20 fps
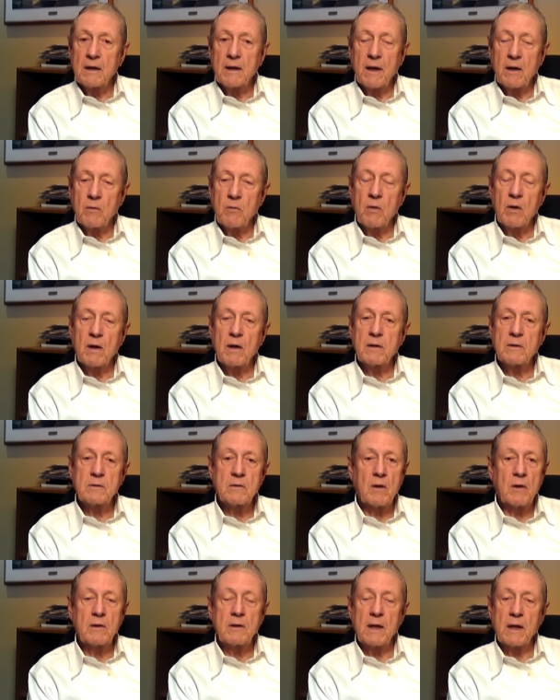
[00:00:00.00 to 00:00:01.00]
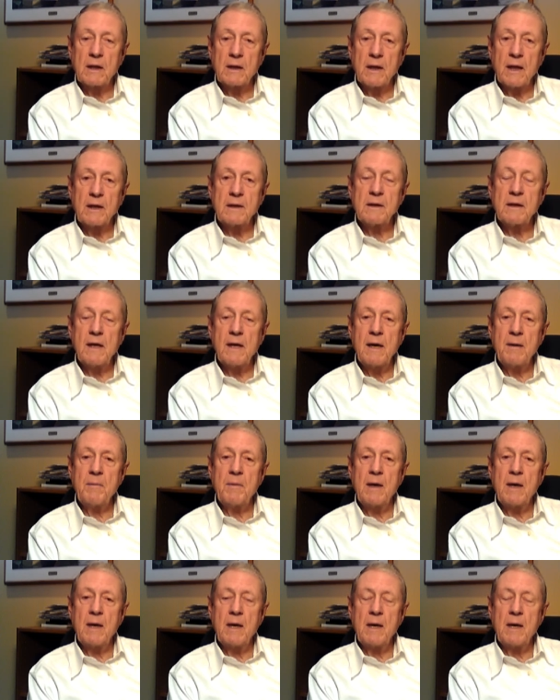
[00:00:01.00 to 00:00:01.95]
a lot of work. It's going to take a lot of time.